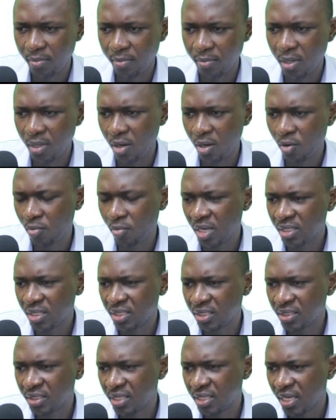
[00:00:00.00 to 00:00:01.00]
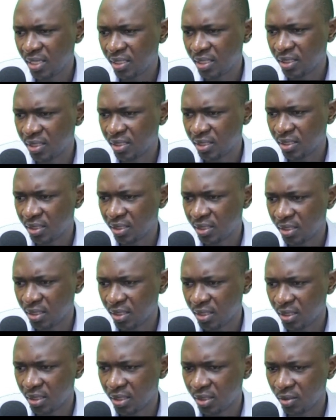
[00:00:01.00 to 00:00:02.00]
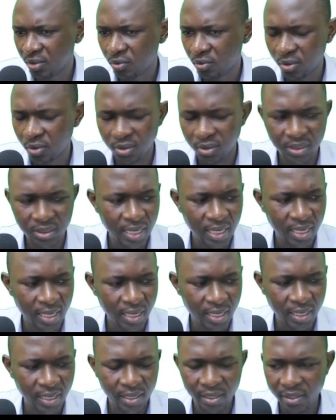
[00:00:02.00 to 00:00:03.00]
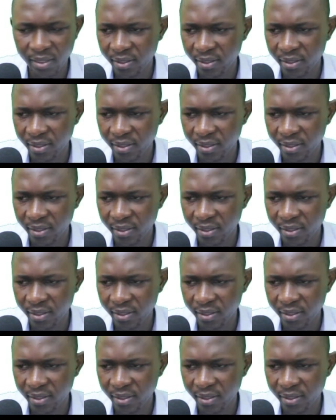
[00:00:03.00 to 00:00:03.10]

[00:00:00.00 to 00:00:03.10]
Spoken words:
how much is that? It was bar